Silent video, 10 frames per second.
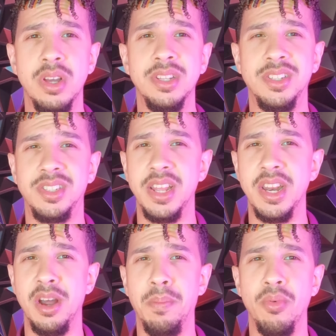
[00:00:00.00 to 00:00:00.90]
set
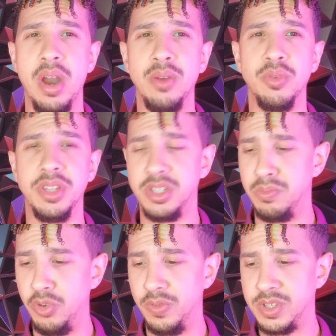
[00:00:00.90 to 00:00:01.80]
it up right with its
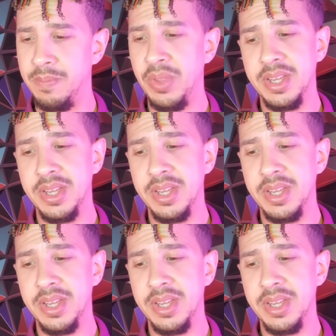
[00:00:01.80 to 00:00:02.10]
moves.